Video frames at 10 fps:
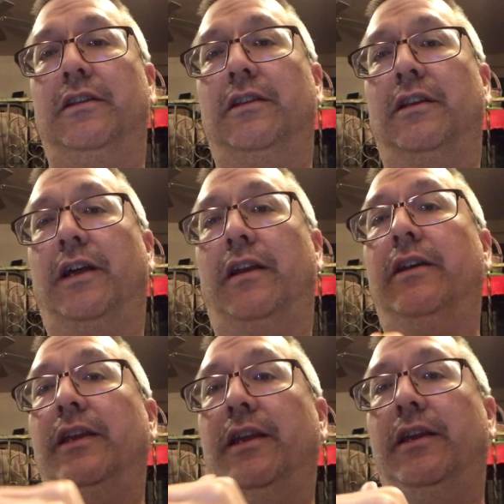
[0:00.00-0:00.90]
the letter
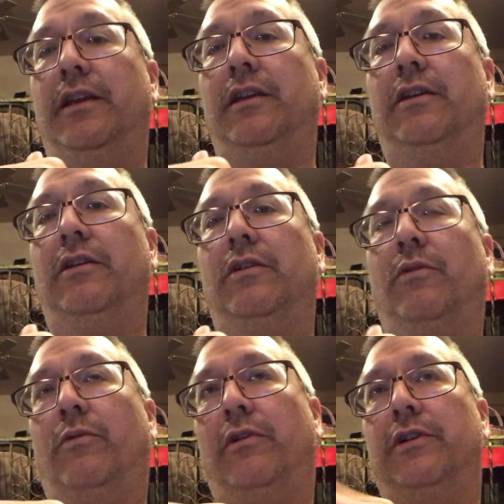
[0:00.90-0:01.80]
E
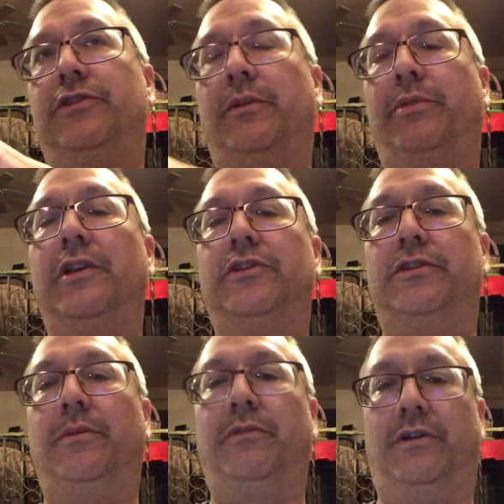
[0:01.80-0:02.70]
or something
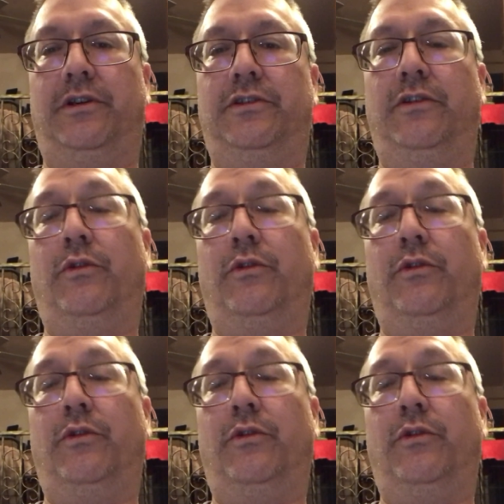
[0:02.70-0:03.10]
similar to,